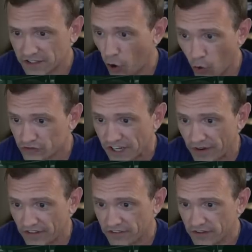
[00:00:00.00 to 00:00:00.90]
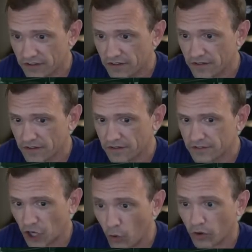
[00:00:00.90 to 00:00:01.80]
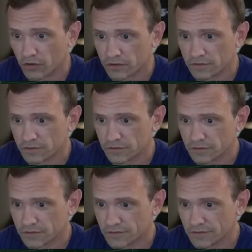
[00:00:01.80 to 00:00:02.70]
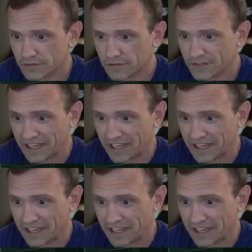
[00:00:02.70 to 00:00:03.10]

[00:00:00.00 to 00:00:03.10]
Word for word: the whole series. Total. Like,